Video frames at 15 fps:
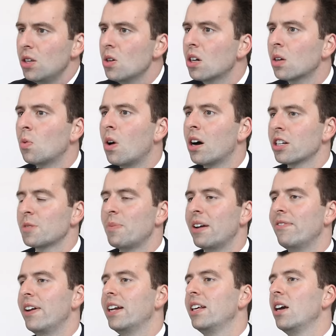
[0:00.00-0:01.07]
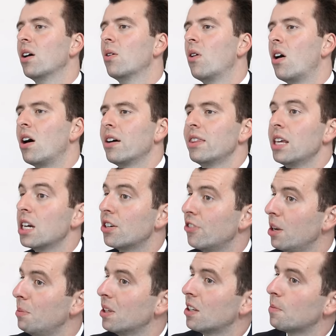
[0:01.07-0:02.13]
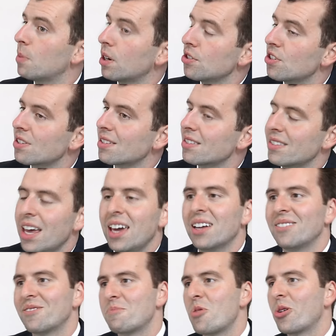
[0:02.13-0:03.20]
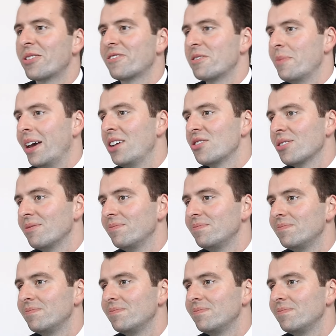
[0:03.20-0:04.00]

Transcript: You can watch my video on the Agreement to Purchase and Sale for more information.